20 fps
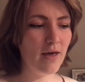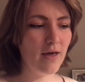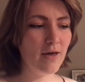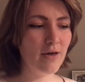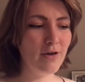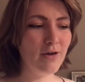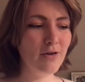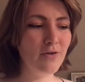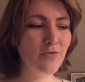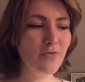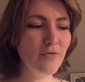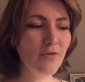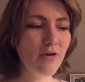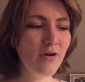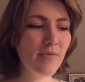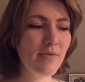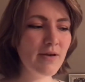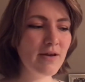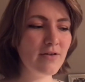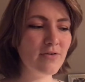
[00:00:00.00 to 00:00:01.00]
you don't
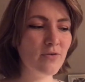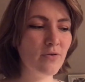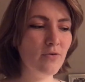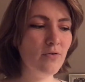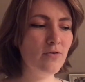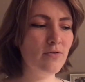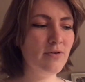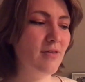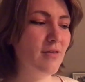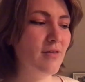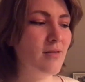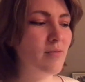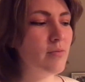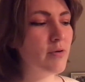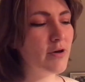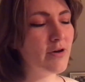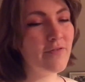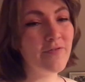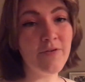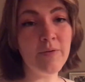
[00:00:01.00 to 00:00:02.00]
normally get told the
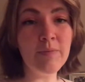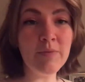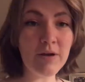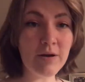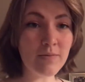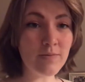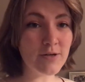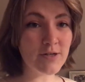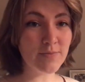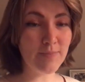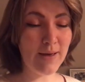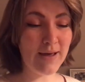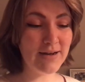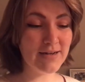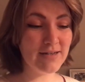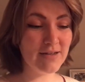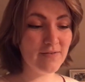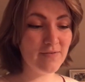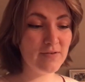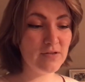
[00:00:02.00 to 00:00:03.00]
book from their
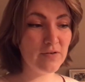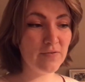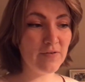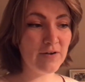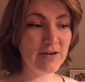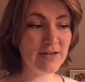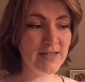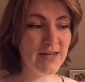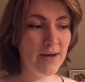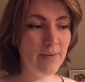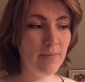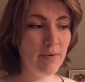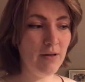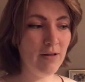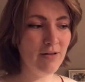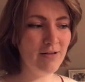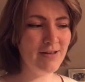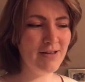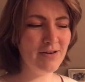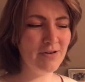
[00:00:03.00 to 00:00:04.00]
perspective. So for
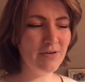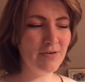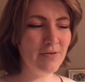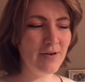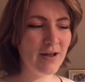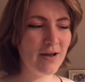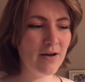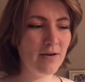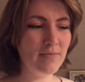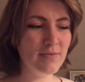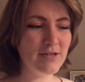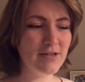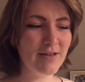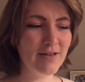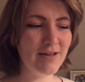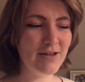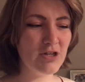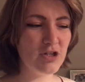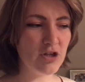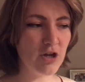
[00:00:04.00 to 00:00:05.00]
example, you know, when it comes to
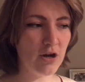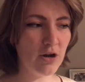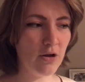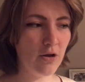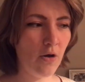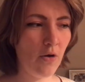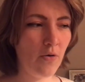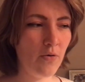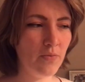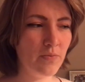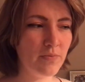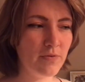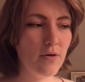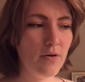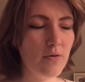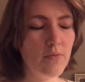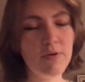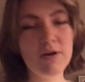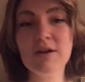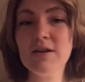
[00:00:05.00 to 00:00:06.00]
like Sherlock Holmes,
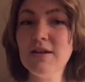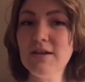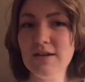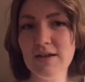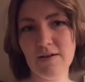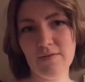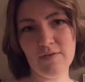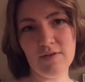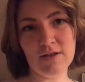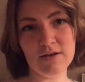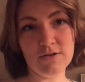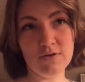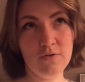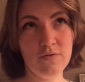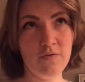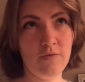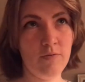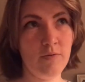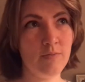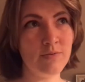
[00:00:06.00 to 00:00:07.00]
we're getting everything told
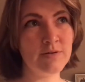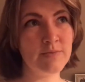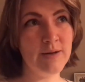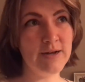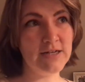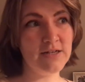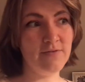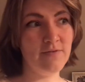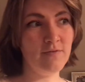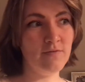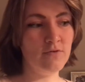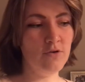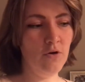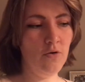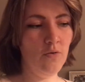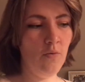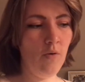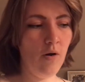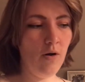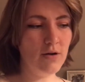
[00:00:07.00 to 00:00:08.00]
from the perspective of
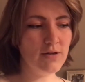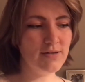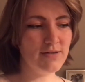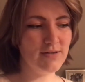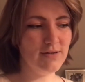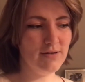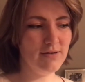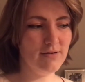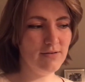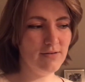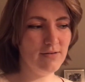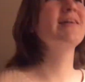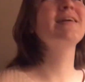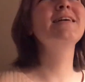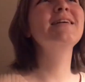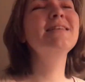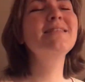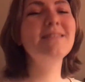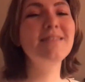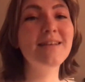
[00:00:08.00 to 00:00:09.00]
John Watson.
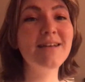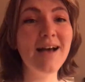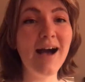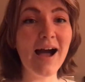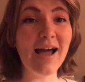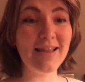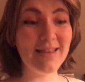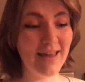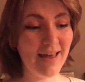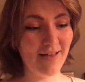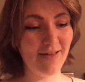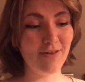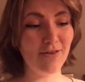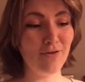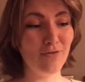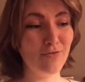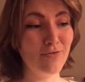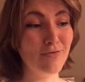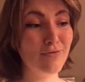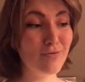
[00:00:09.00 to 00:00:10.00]
He's the guy telling
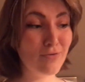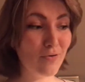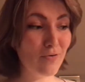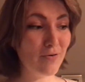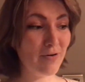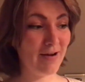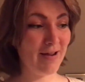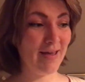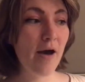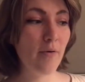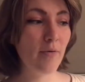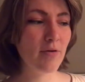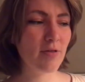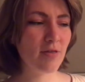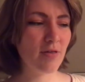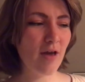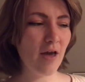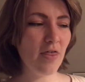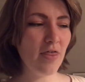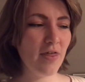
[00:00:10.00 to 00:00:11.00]
you the story, which
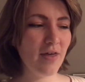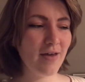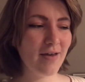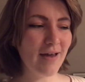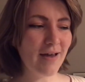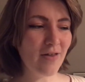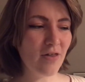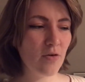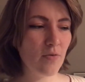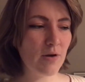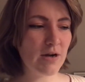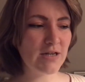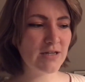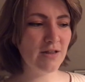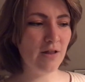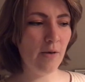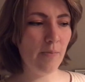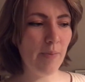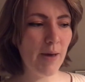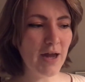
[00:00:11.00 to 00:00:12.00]
I think actually works a
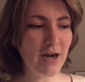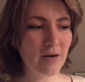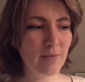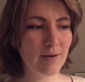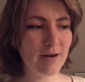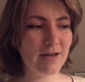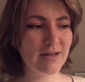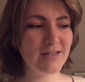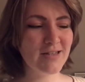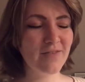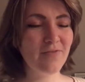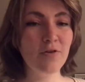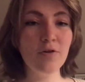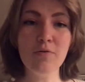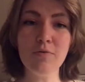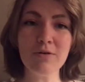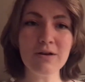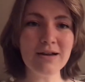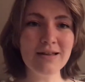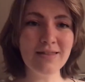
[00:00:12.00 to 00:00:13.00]
lot better, because if you
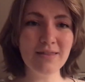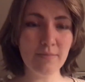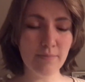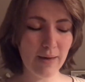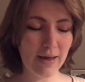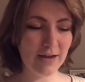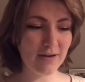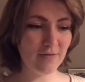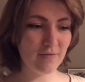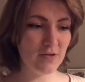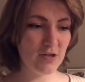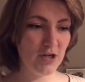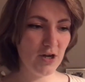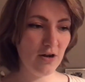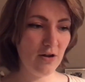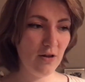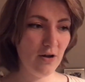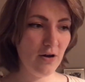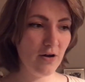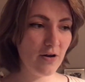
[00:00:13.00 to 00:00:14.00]
were in the mind of
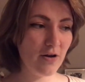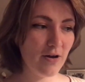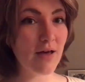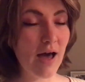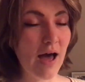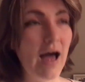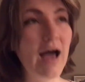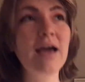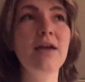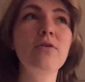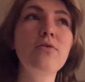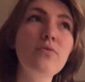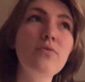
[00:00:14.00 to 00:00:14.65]
Sherlock, I